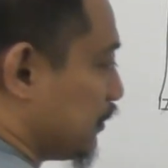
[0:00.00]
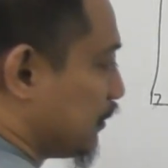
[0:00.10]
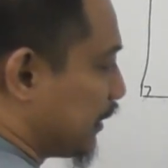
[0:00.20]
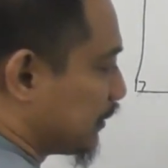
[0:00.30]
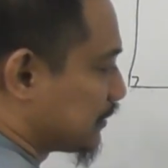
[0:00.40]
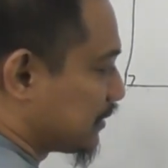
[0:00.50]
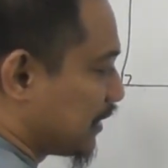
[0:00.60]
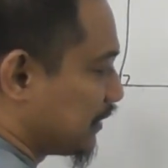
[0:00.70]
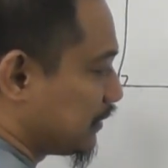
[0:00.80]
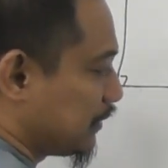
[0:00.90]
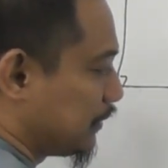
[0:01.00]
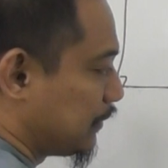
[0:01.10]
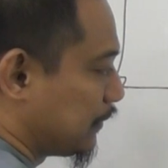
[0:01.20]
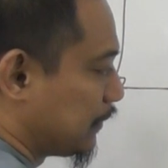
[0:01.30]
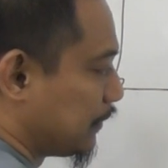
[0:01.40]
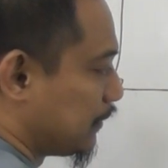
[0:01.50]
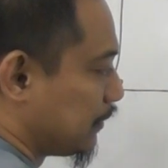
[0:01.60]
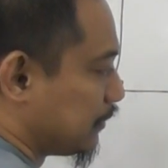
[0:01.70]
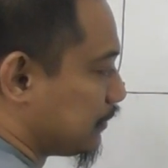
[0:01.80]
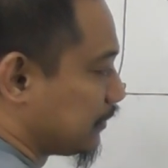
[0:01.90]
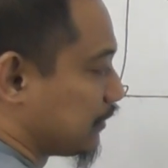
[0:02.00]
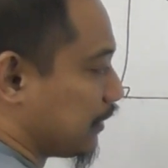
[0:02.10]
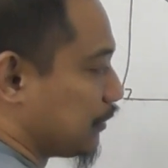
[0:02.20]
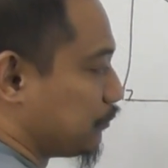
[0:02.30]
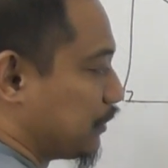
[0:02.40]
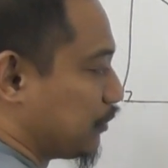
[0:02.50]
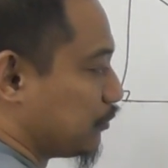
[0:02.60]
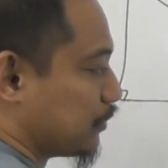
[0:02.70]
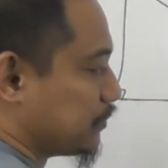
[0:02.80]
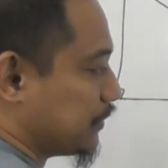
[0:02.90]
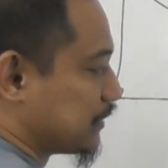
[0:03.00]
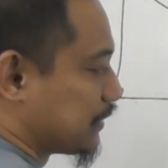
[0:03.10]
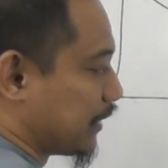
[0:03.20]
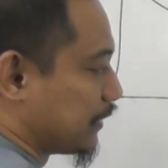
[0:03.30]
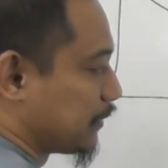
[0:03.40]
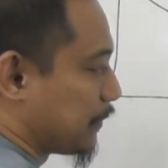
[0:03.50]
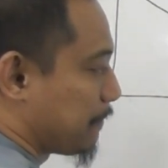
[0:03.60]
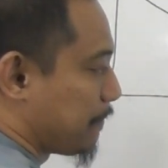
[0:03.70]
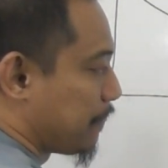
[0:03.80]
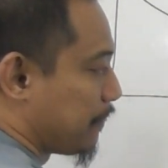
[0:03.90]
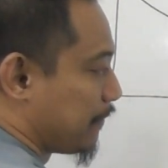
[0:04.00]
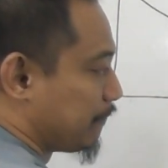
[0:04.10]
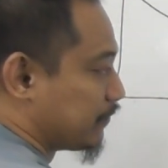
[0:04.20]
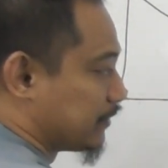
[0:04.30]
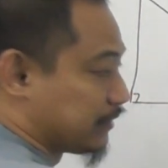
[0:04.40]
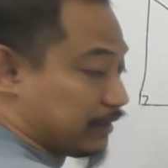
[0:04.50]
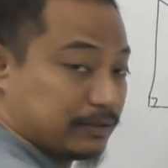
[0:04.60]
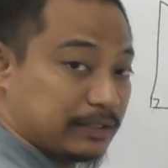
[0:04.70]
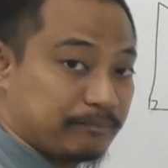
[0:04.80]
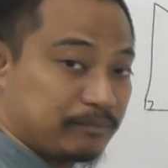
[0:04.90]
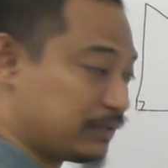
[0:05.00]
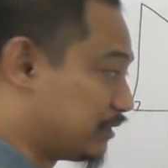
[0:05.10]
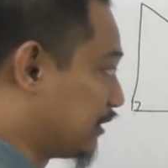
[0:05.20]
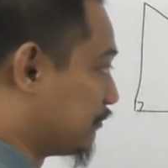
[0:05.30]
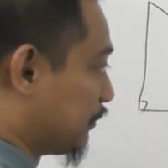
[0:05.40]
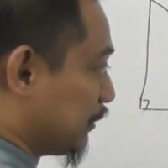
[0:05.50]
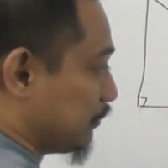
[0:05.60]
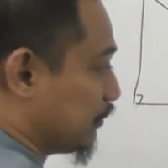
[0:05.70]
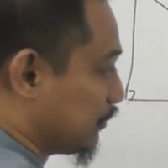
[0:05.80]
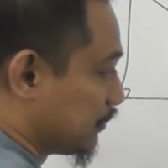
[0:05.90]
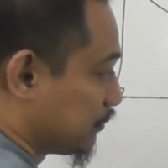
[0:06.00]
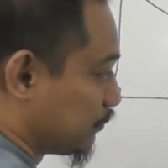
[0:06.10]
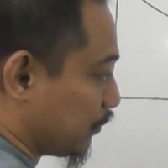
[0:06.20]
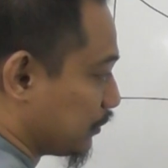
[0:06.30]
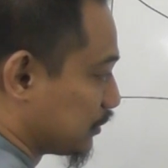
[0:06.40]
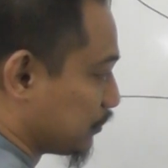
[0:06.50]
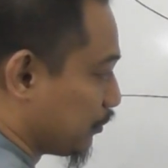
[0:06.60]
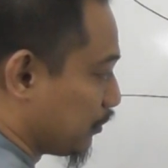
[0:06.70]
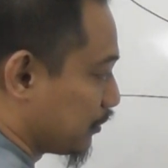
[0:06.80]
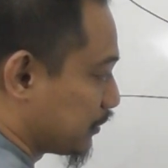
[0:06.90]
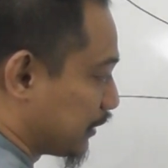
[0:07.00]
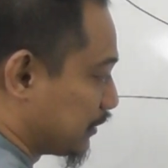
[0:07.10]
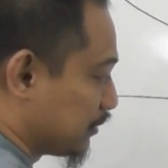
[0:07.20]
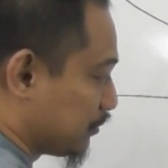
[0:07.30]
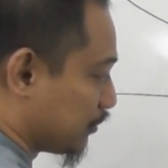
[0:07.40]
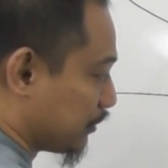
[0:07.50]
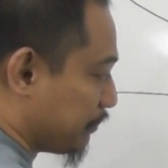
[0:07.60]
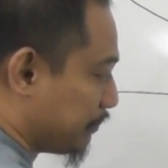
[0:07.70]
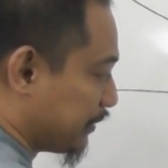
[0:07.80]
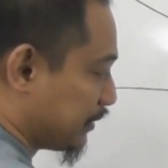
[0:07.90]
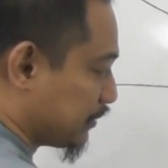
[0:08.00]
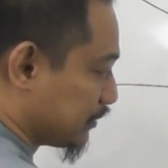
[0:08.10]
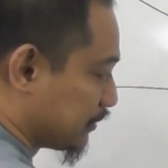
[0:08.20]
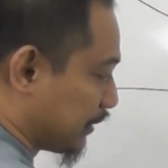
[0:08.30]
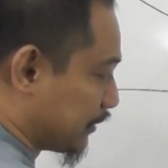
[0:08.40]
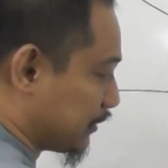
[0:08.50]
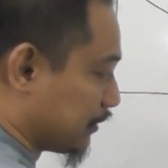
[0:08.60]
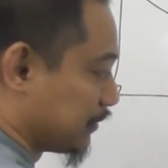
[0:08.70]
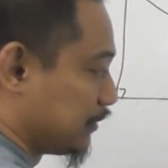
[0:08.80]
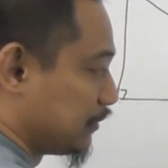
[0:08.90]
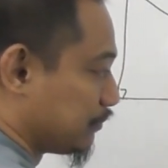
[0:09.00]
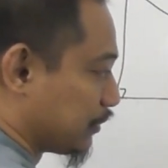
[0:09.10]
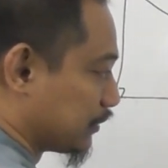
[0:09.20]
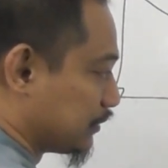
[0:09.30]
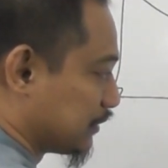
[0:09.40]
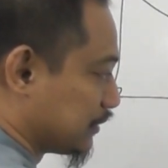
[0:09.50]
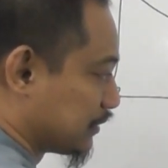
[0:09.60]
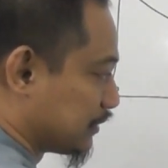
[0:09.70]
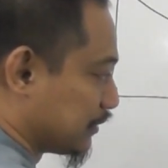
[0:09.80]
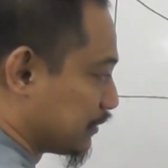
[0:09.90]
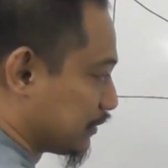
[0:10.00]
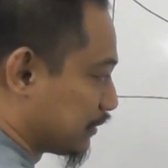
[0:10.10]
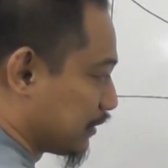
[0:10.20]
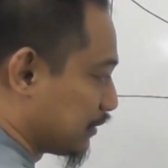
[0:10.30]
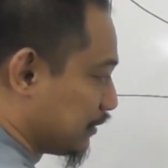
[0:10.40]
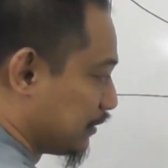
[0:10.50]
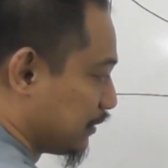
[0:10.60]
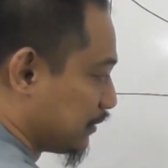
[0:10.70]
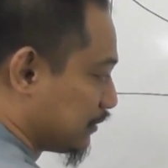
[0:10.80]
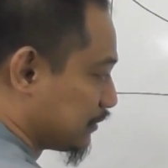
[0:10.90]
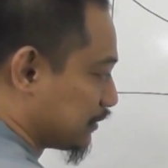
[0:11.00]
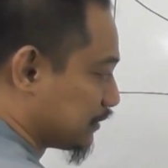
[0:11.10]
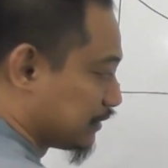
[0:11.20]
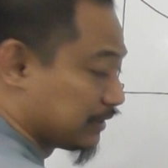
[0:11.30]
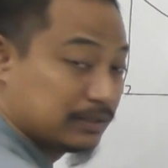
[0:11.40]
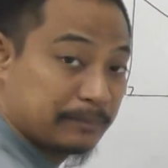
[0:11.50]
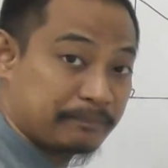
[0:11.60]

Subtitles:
like sine theta will always be sine theta, right? Even if it is for the small triangle or the bigger triangle, because this is still theta, this is still